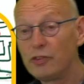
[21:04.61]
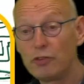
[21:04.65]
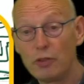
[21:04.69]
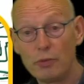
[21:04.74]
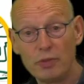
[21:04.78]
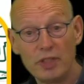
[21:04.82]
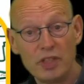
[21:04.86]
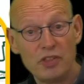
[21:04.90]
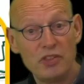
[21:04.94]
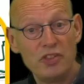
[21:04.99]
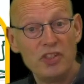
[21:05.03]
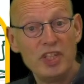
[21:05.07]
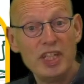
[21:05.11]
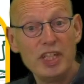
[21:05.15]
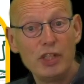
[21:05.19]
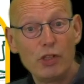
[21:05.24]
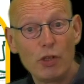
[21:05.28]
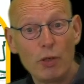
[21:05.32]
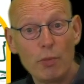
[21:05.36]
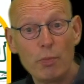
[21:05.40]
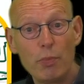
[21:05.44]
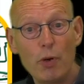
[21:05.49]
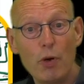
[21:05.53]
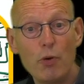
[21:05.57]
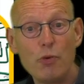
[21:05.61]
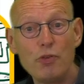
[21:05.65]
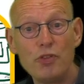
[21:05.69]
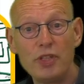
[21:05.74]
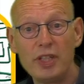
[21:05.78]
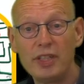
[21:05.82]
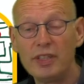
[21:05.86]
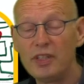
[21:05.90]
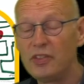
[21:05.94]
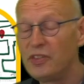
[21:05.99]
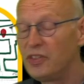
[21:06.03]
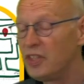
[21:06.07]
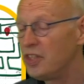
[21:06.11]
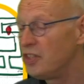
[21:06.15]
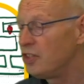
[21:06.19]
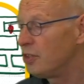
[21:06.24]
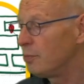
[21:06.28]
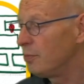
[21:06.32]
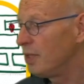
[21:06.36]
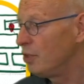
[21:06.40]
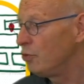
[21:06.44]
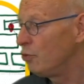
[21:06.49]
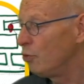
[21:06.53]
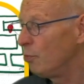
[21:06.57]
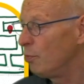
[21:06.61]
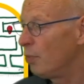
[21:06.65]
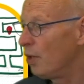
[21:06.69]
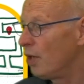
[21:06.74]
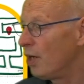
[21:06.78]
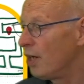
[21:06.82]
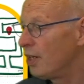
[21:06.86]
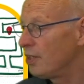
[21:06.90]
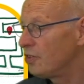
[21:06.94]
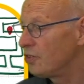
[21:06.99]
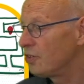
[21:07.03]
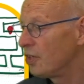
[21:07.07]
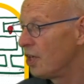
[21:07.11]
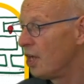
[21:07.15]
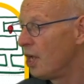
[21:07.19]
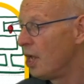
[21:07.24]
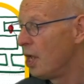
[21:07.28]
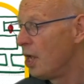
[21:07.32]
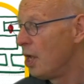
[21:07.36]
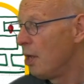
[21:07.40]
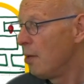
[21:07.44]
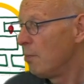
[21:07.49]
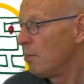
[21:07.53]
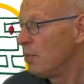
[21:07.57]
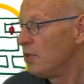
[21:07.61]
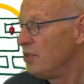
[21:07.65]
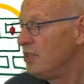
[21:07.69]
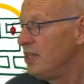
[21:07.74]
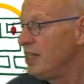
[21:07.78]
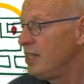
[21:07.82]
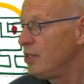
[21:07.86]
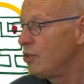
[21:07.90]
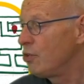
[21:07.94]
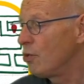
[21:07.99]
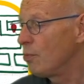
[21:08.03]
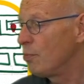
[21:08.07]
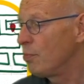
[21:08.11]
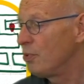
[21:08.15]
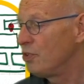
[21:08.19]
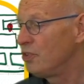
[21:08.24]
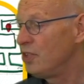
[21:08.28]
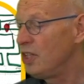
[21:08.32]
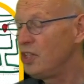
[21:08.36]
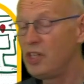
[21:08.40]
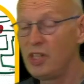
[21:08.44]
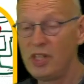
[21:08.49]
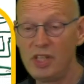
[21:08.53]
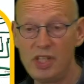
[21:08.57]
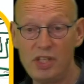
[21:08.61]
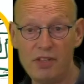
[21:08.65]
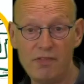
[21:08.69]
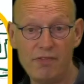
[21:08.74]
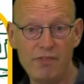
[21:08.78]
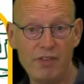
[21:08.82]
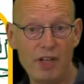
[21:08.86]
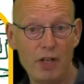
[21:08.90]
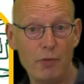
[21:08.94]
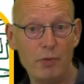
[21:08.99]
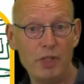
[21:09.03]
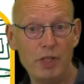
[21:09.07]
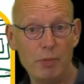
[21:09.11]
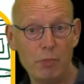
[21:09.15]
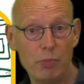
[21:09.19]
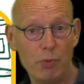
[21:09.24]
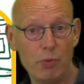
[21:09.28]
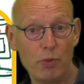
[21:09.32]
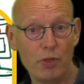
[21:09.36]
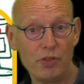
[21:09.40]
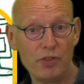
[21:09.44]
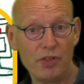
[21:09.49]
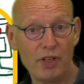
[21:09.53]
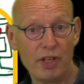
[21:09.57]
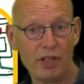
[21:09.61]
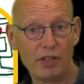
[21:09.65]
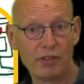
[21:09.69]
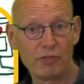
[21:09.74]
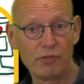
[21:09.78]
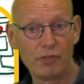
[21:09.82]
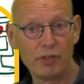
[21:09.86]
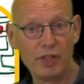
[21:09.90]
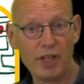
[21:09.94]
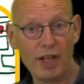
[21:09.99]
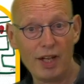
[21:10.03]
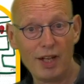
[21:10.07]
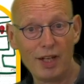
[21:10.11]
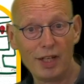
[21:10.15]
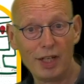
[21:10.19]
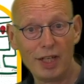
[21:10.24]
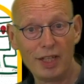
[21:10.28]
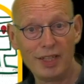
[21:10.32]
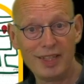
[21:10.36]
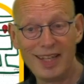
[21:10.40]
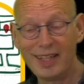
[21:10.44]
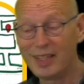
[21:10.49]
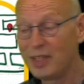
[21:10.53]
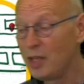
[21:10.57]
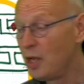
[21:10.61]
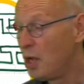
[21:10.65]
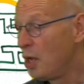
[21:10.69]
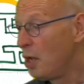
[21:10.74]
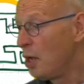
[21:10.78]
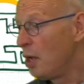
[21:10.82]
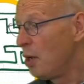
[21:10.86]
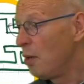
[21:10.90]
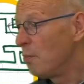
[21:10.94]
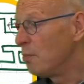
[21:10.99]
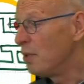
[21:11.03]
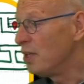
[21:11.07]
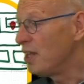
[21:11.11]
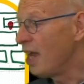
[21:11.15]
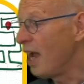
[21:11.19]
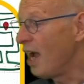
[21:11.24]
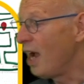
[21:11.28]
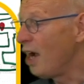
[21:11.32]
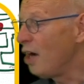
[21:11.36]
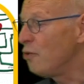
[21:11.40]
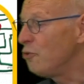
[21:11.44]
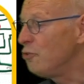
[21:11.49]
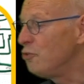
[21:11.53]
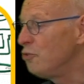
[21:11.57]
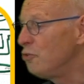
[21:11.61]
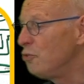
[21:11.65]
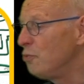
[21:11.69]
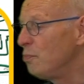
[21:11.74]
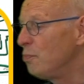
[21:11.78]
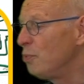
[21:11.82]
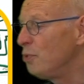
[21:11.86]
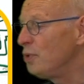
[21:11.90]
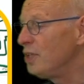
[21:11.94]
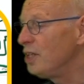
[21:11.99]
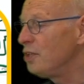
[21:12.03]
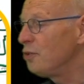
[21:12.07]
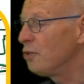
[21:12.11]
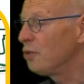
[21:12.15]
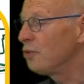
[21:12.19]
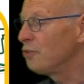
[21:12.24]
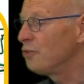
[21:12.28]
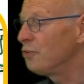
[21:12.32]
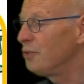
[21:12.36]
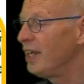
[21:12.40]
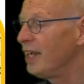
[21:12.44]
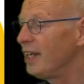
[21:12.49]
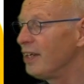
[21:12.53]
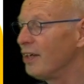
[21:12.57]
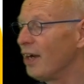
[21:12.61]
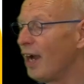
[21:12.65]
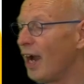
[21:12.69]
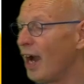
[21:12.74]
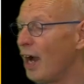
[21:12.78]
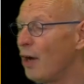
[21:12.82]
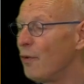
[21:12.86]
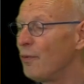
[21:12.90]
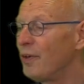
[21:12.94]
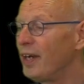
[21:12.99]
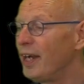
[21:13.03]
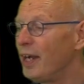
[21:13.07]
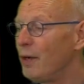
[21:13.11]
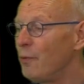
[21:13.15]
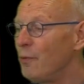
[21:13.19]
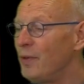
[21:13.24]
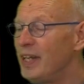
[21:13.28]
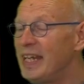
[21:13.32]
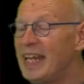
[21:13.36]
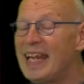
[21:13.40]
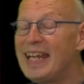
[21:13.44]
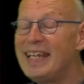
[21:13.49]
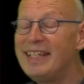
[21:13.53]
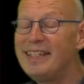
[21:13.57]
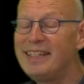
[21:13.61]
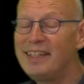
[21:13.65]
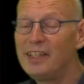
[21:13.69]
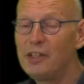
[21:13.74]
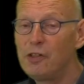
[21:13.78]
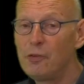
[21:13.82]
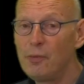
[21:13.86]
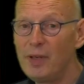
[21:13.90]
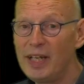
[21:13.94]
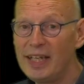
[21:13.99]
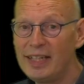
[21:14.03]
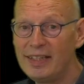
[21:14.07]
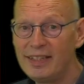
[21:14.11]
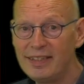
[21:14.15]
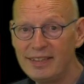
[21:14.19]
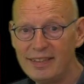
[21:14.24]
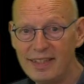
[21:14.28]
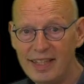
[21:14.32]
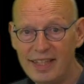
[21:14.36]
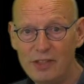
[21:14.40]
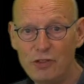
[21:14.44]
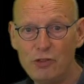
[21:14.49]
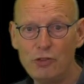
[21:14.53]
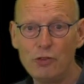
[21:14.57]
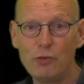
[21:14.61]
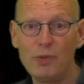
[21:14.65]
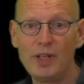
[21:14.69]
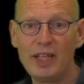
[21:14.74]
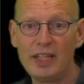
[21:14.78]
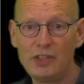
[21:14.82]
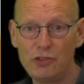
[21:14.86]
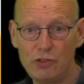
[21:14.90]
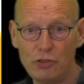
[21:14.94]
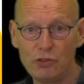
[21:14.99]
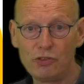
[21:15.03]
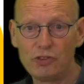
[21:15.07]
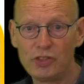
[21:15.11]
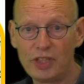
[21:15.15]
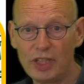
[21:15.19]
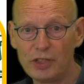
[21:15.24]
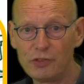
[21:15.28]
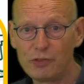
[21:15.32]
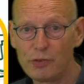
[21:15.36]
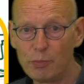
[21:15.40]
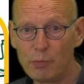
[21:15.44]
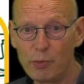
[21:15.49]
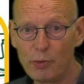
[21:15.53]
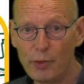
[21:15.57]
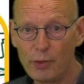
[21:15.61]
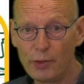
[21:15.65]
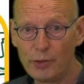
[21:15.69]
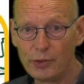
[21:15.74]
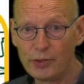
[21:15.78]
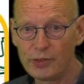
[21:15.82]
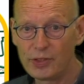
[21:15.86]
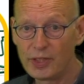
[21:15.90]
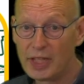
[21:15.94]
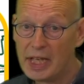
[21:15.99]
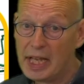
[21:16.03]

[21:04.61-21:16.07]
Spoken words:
So it's decomposing the system into parts. But decomposition is a very important task for the architect. But how to put it all together? How can we integrate it into a successful product?